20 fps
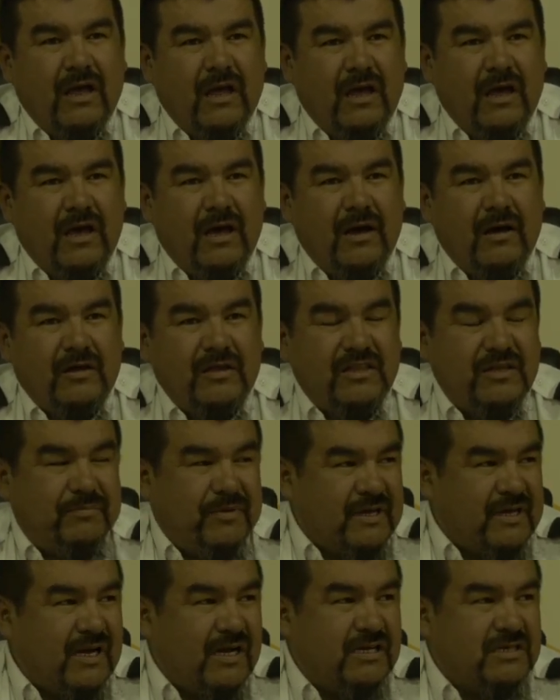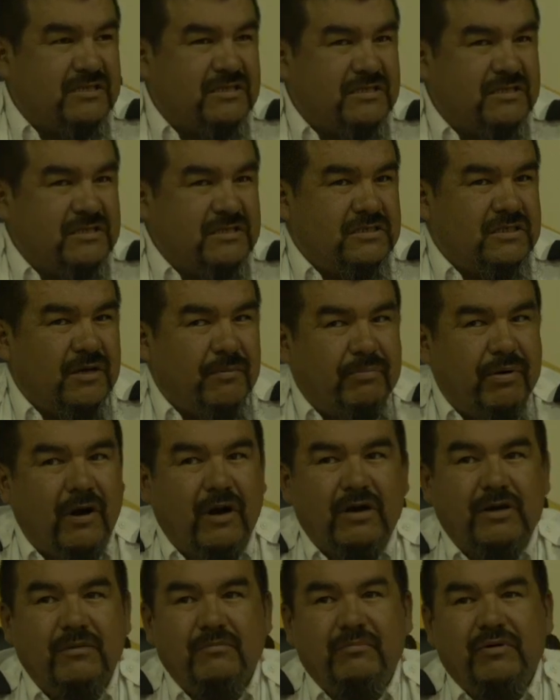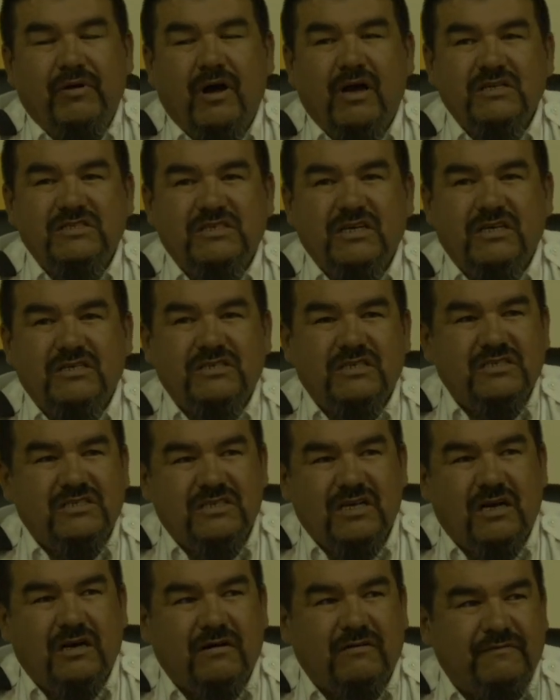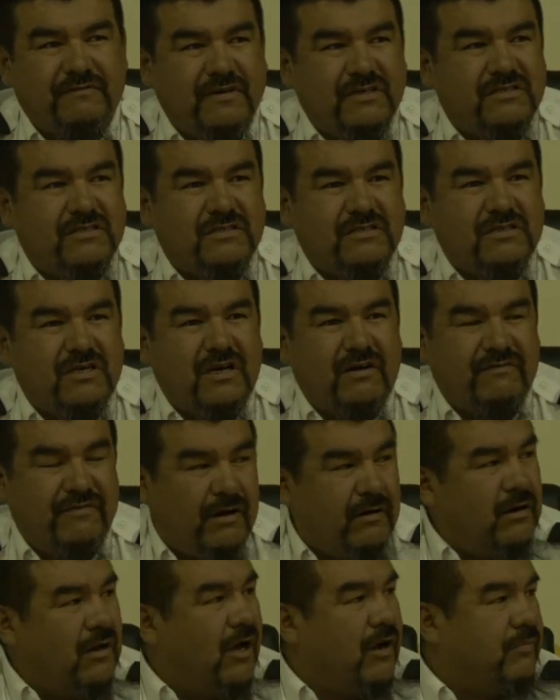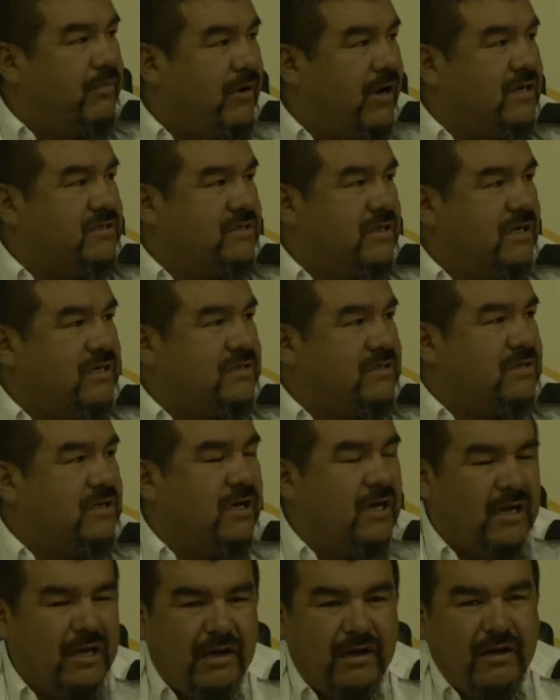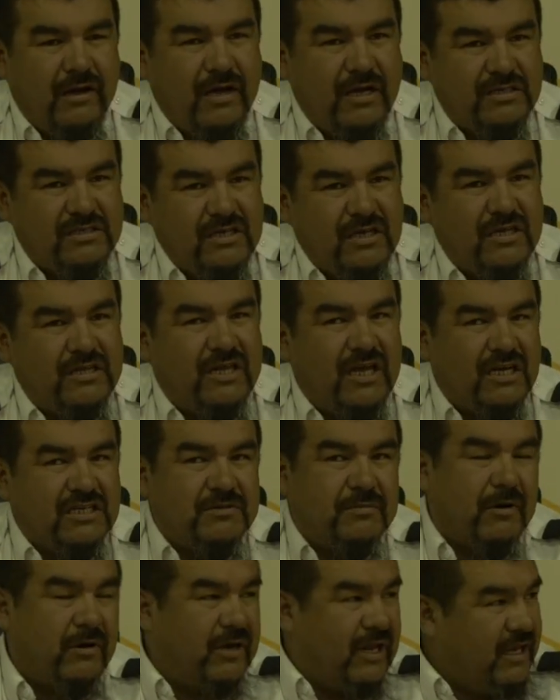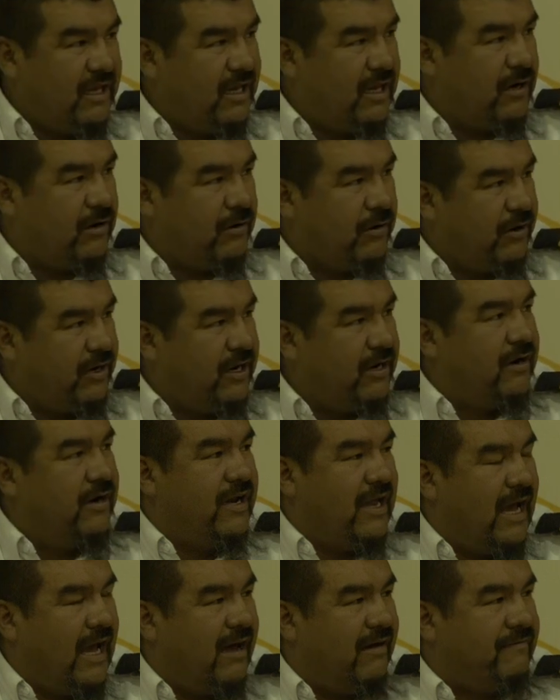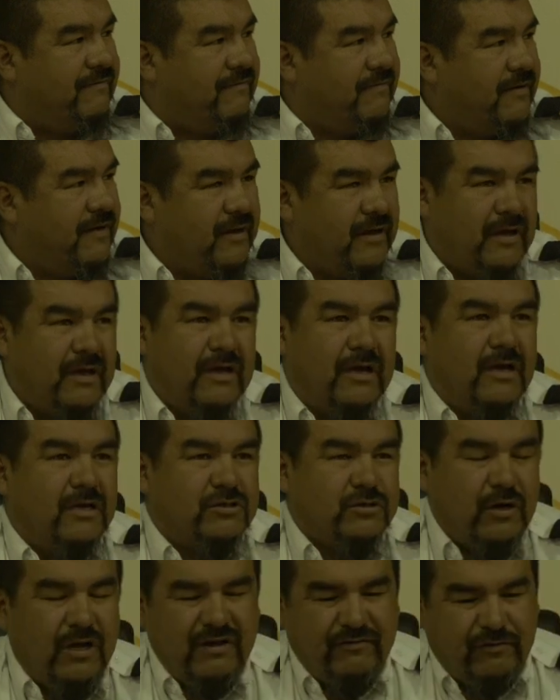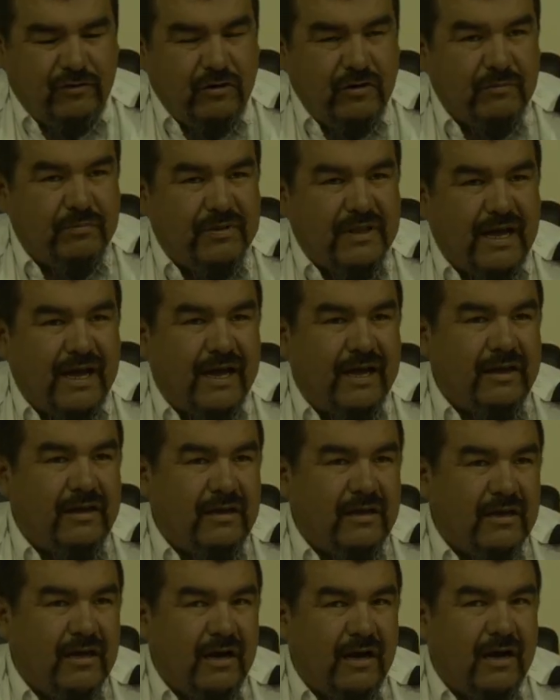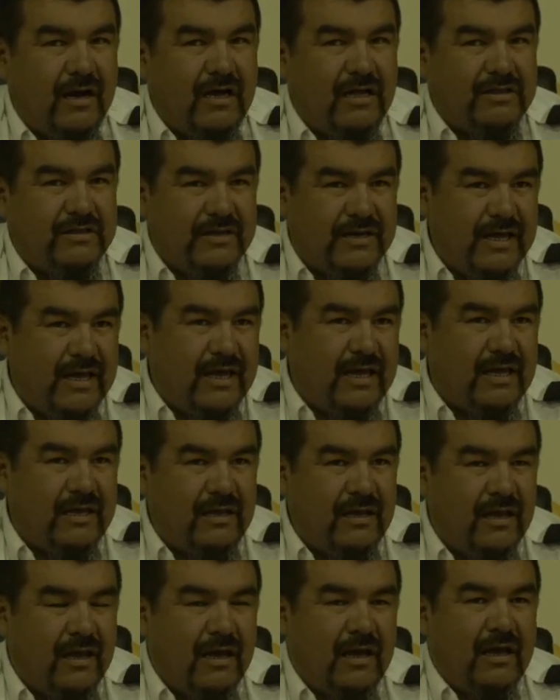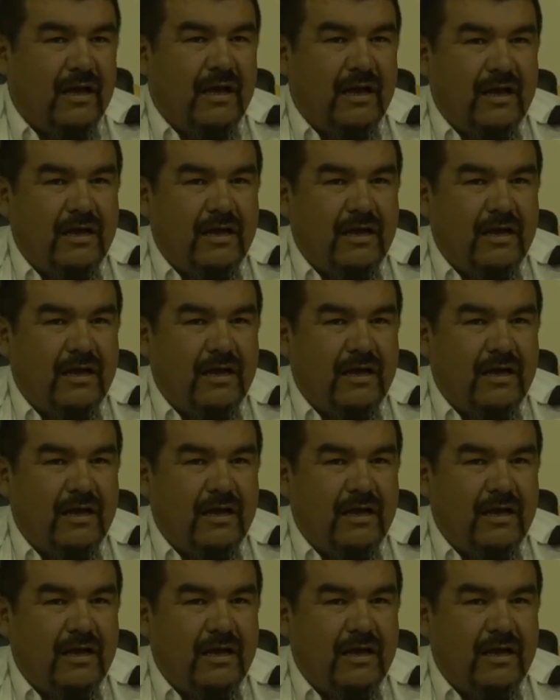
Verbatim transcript: Uh, because the pardon process itself, it's a very long process. It's, it takes about a year or year and a half. So if you apply uh, today